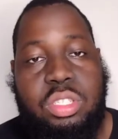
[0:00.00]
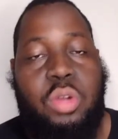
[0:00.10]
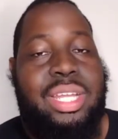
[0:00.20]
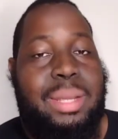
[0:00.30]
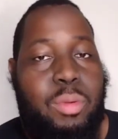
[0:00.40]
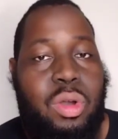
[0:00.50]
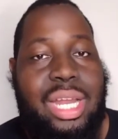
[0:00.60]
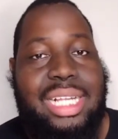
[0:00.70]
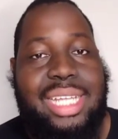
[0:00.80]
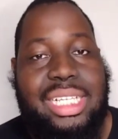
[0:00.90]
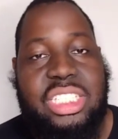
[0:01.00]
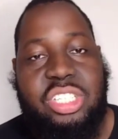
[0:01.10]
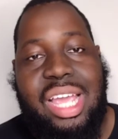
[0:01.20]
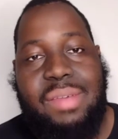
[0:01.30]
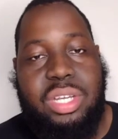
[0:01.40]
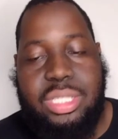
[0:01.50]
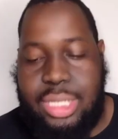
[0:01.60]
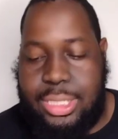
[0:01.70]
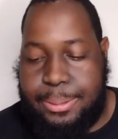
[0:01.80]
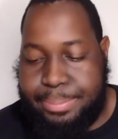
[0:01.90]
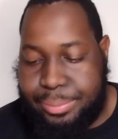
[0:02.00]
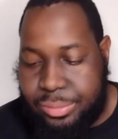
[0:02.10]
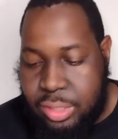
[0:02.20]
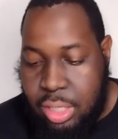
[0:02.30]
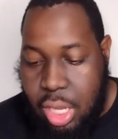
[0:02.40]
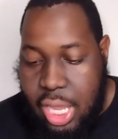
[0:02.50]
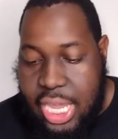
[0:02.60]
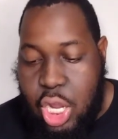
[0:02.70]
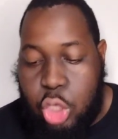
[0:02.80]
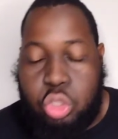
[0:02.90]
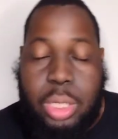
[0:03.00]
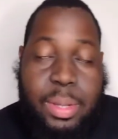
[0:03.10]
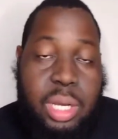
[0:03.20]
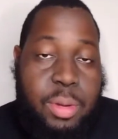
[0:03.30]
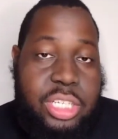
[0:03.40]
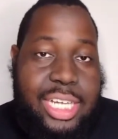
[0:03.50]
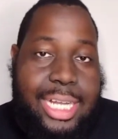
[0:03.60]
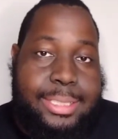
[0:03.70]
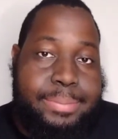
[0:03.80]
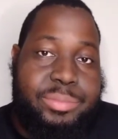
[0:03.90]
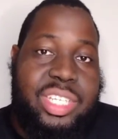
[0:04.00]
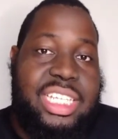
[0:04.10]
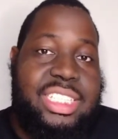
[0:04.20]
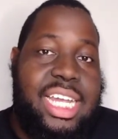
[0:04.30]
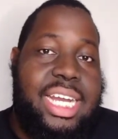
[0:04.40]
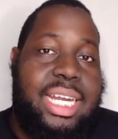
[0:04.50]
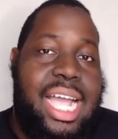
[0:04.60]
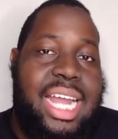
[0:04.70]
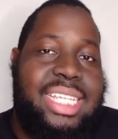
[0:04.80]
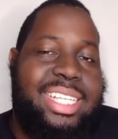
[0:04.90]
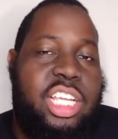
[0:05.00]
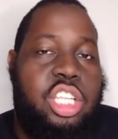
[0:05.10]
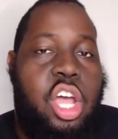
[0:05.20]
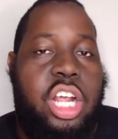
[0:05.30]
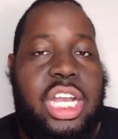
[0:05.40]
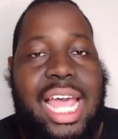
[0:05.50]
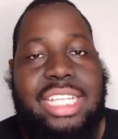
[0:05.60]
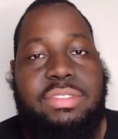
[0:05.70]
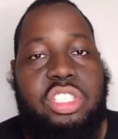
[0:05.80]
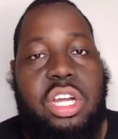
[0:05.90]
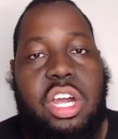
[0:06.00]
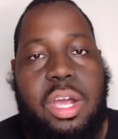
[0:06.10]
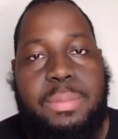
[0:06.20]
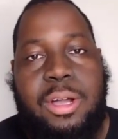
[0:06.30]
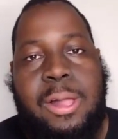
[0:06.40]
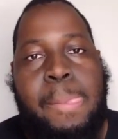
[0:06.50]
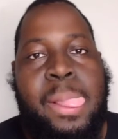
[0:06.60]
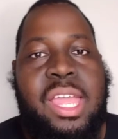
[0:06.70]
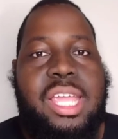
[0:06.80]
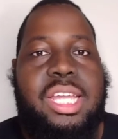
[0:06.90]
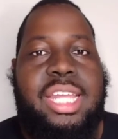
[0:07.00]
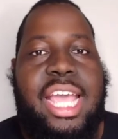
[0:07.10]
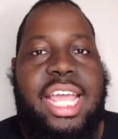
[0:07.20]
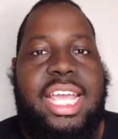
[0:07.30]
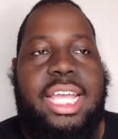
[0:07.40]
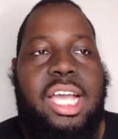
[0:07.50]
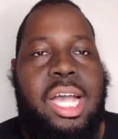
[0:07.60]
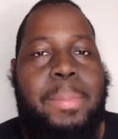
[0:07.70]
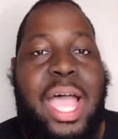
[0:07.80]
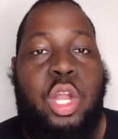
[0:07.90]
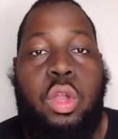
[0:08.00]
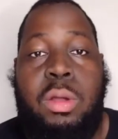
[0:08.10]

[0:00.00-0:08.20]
you know, Nick Ball like things this year, have a good season. He also talked about Lamar Jackson. He said the thing along the lines of John Harbaugh that um, I know